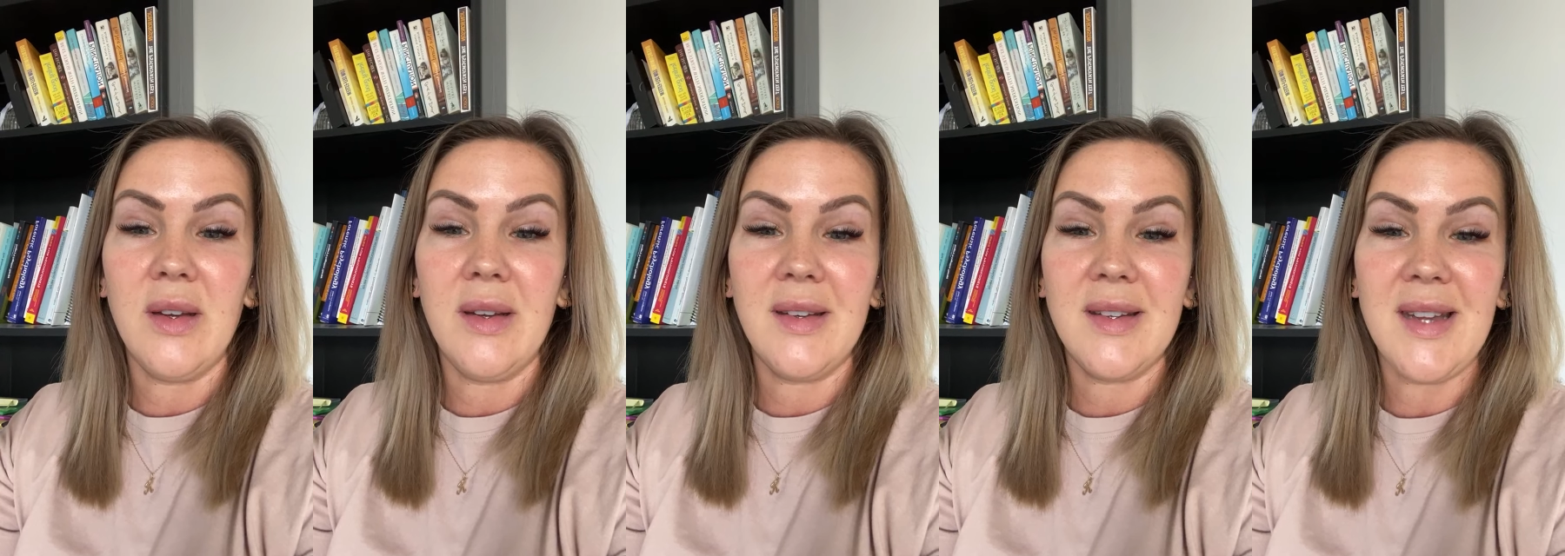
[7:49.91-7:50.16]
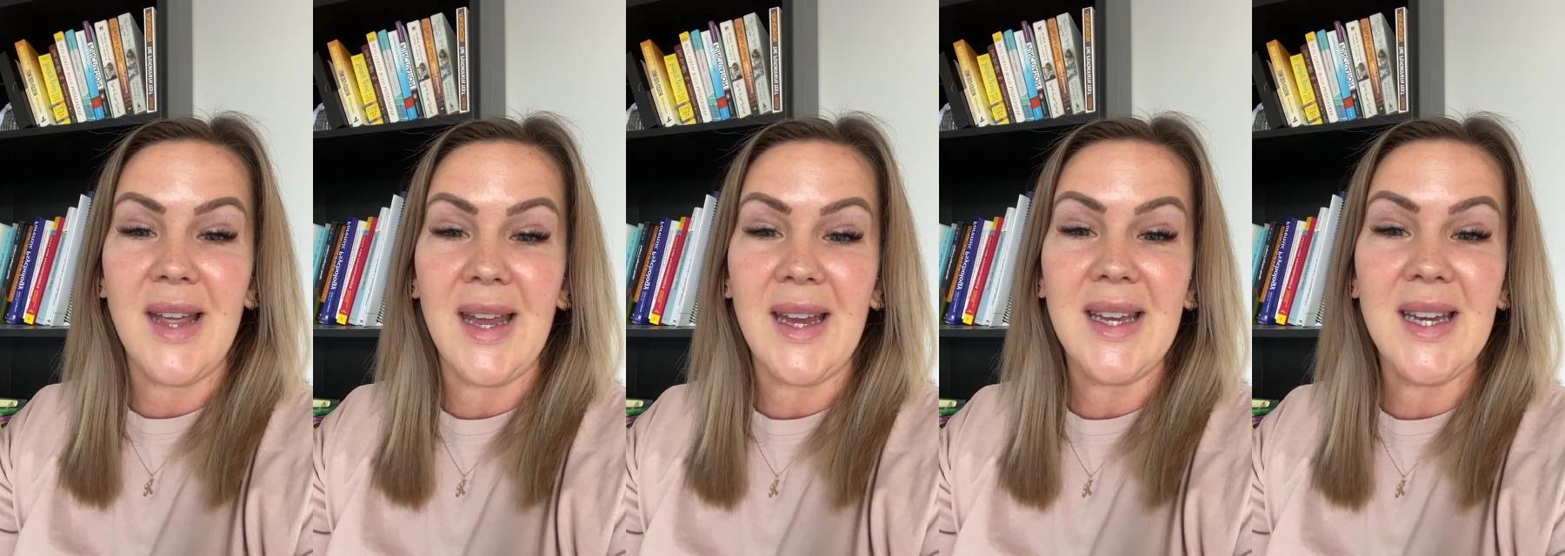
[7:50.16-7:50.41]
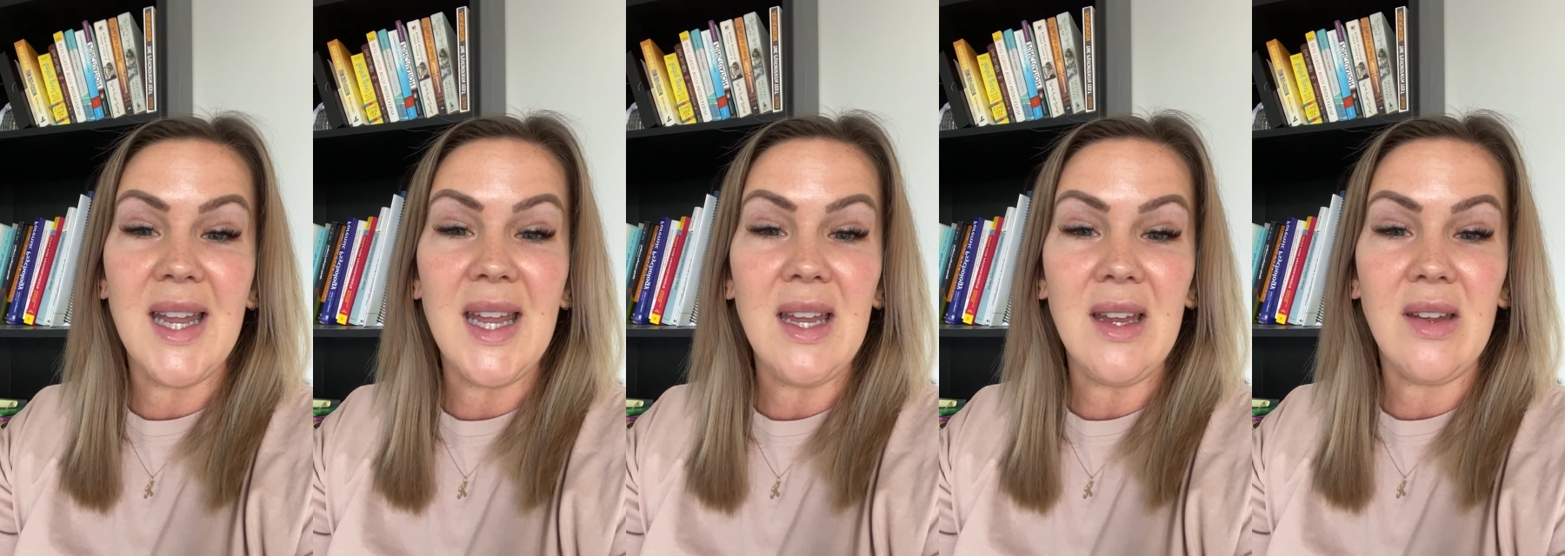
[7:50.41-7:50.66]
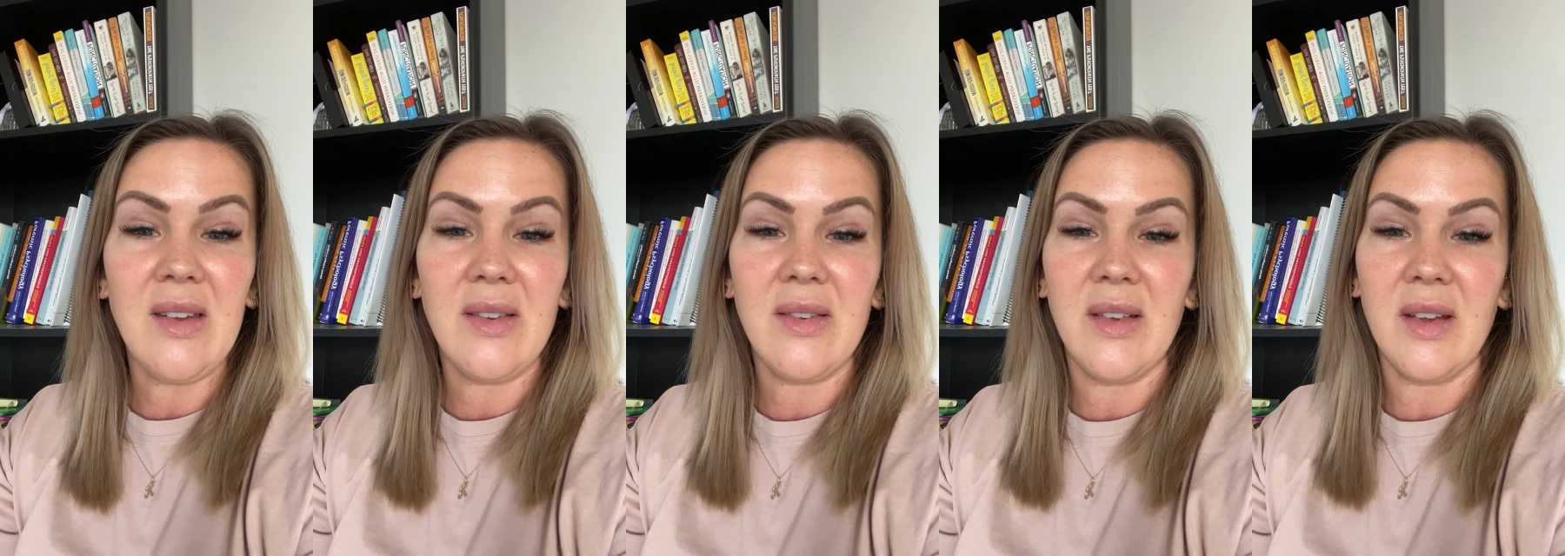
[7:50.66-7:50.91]

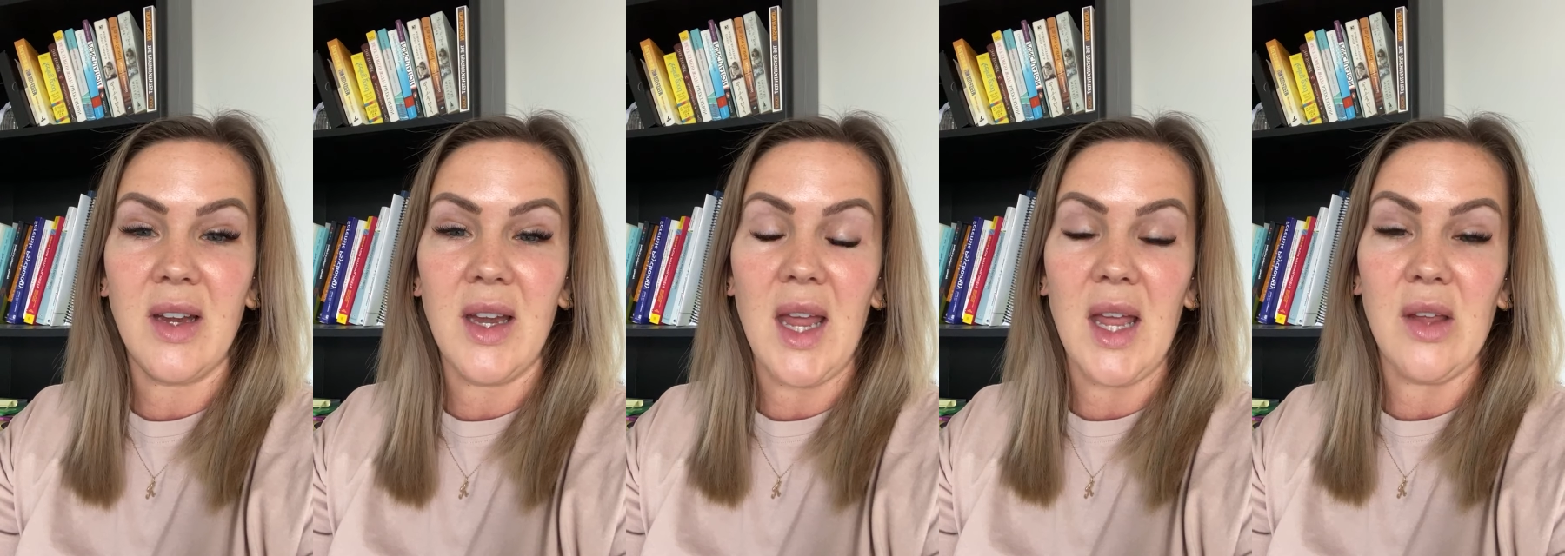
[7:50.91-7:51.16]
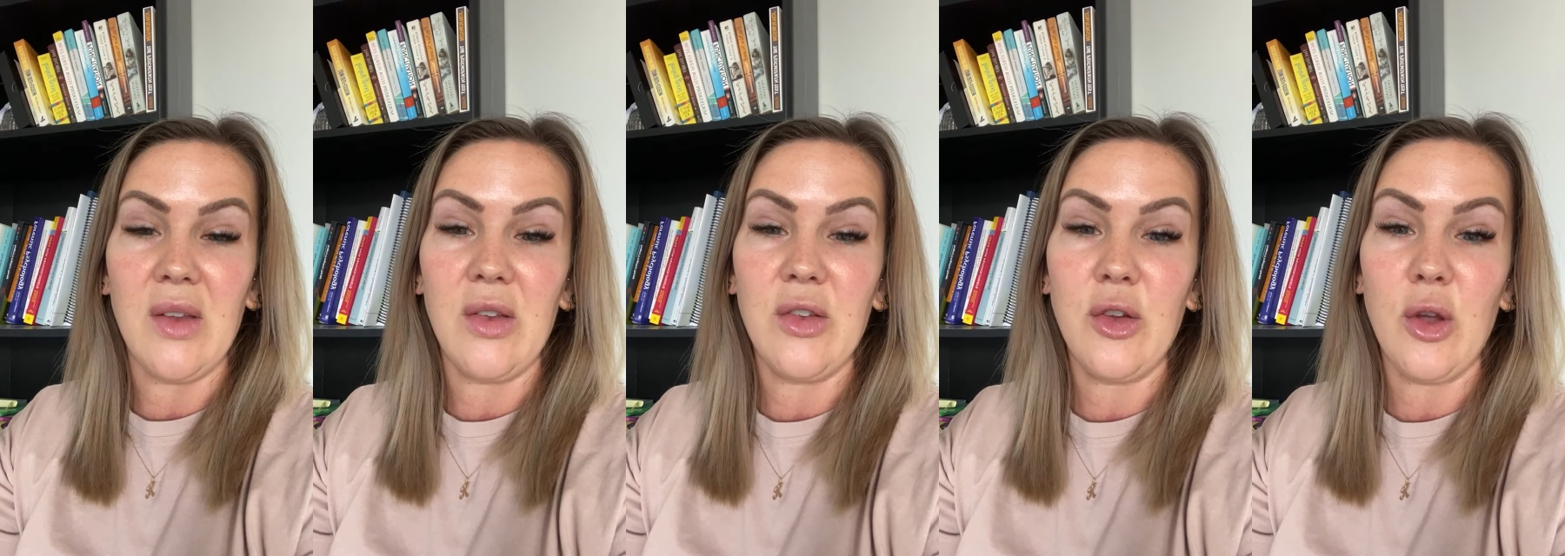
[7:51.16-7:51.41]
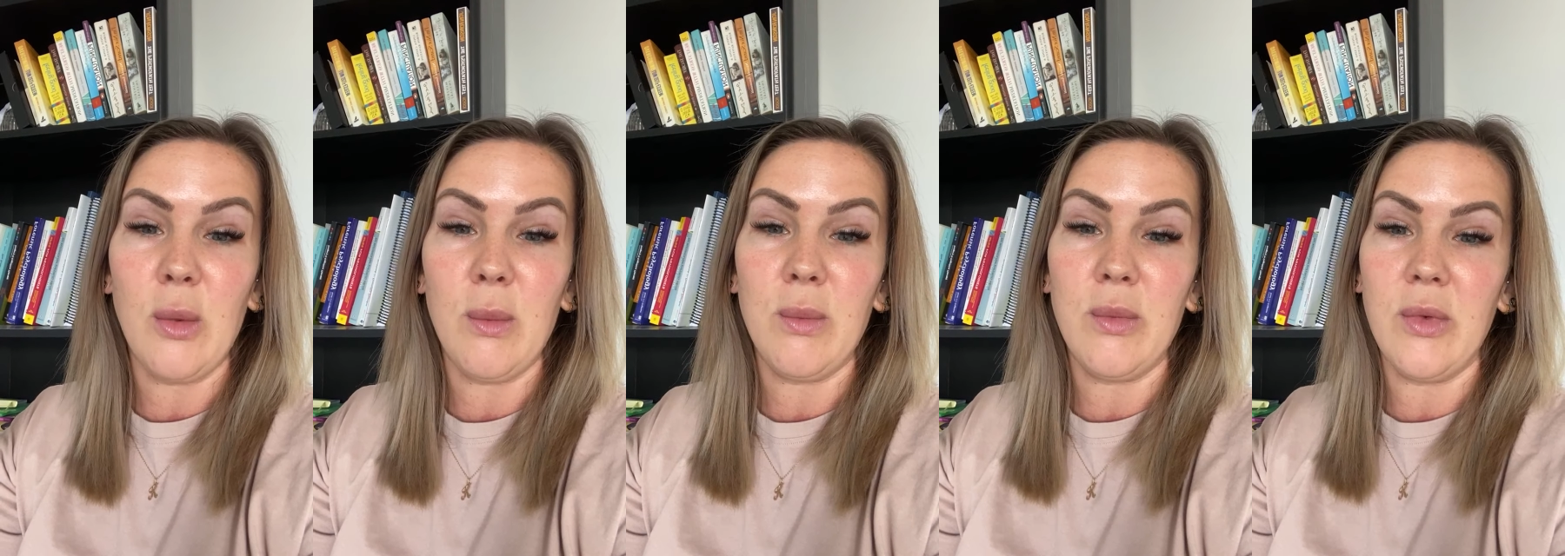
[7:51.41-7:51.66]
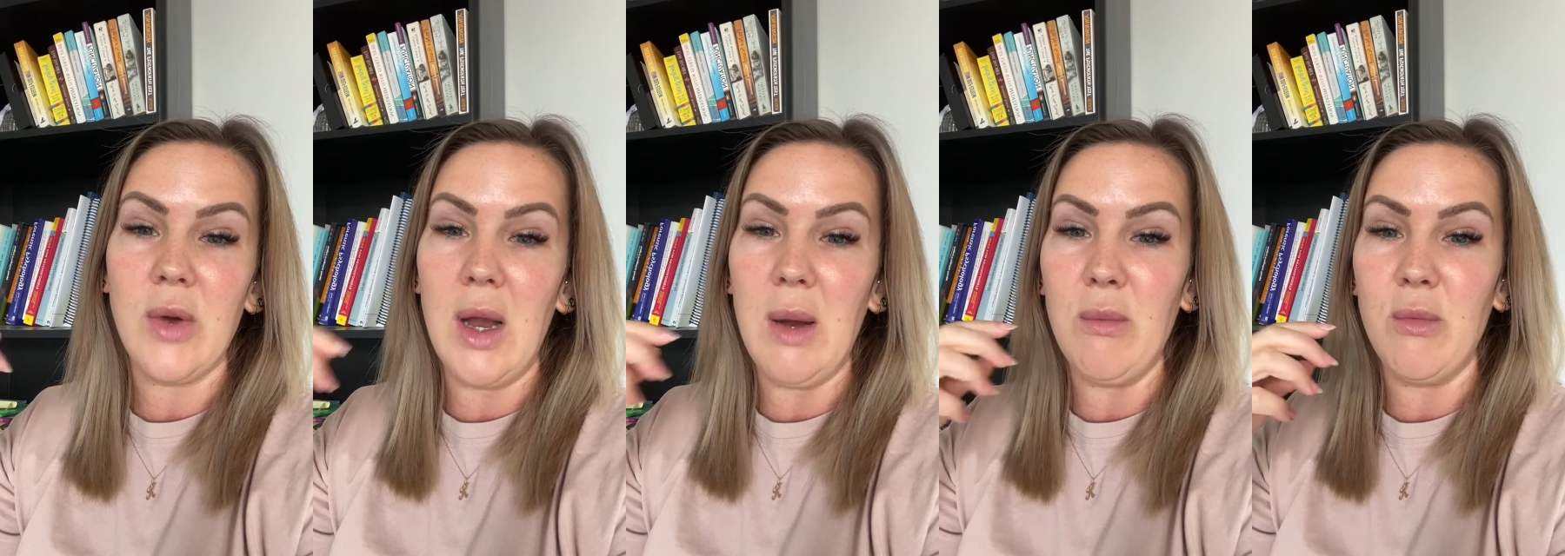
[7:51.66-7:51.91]
techniques to stop
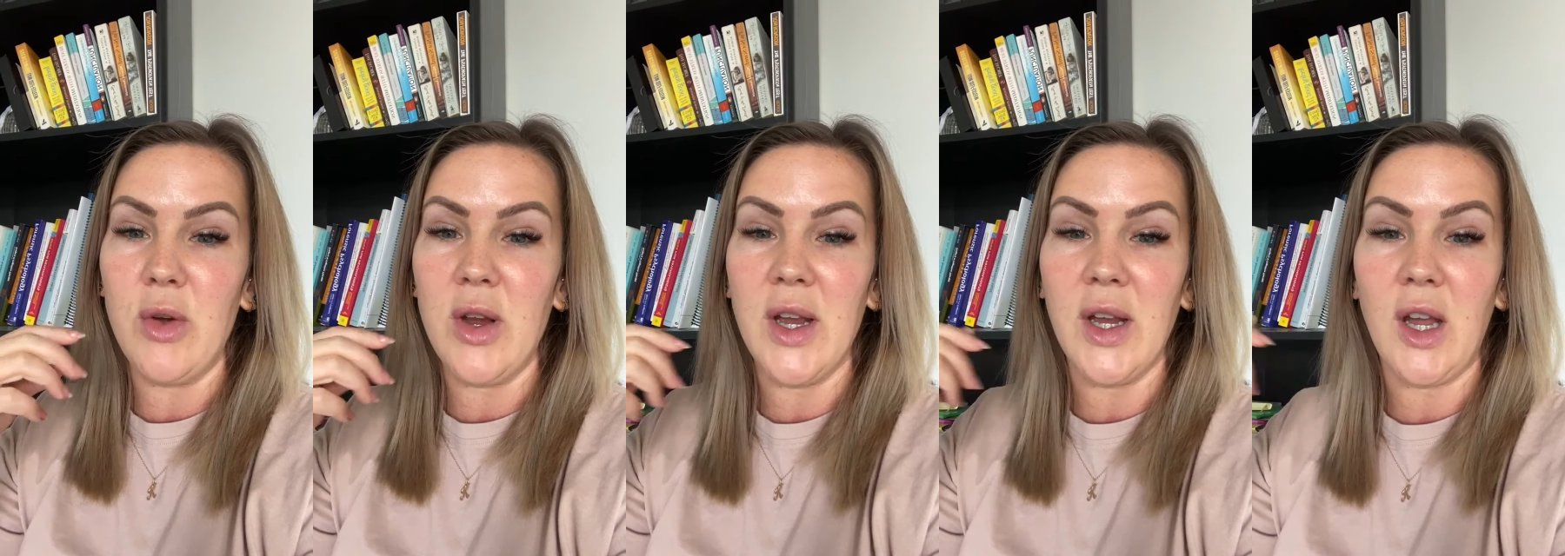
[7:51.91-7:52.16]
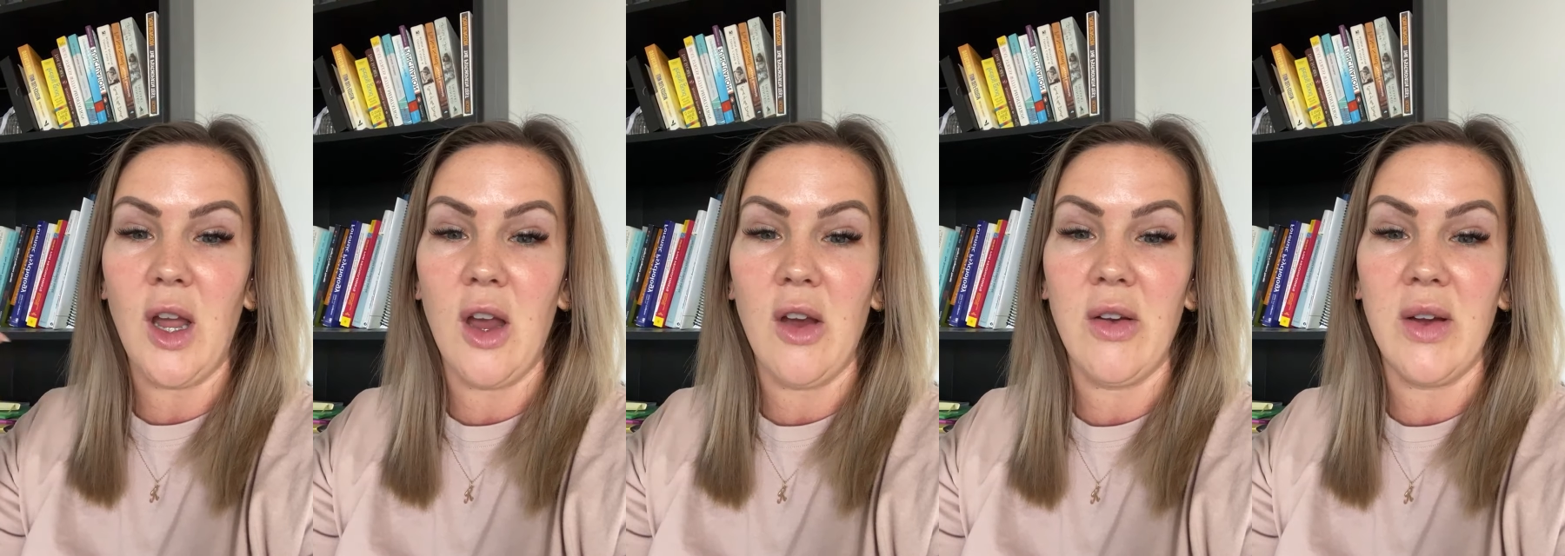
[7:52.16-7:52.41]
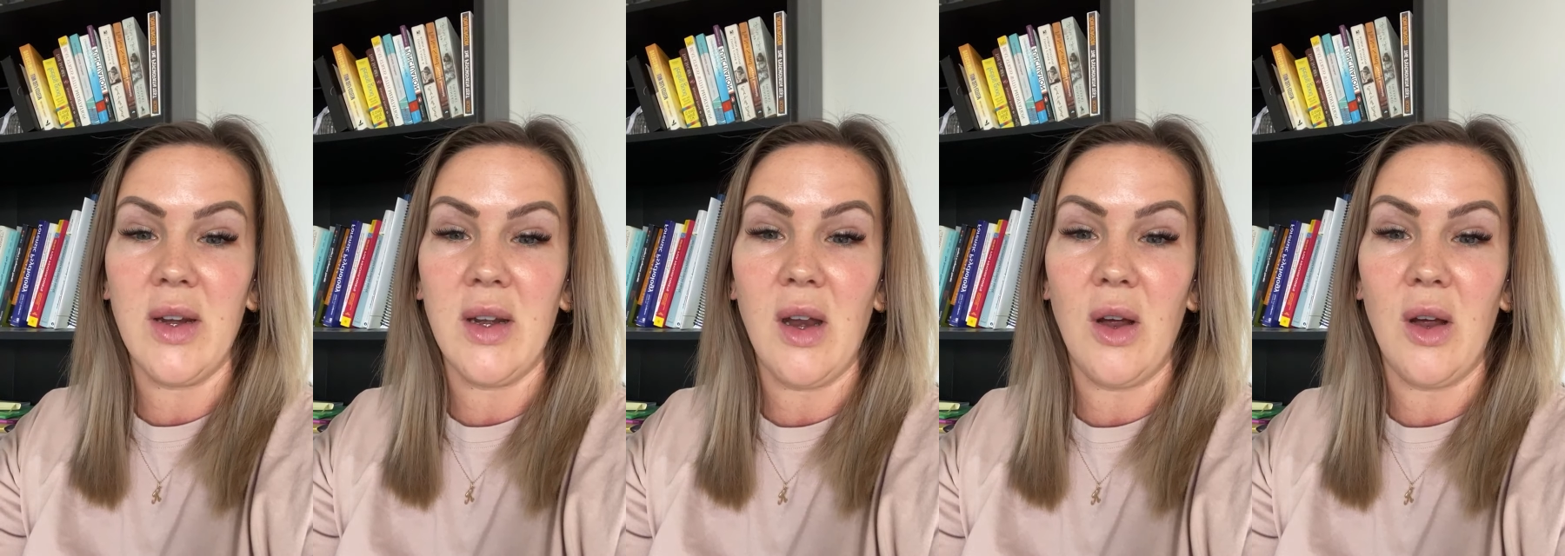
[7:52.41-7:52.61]
reoccurring.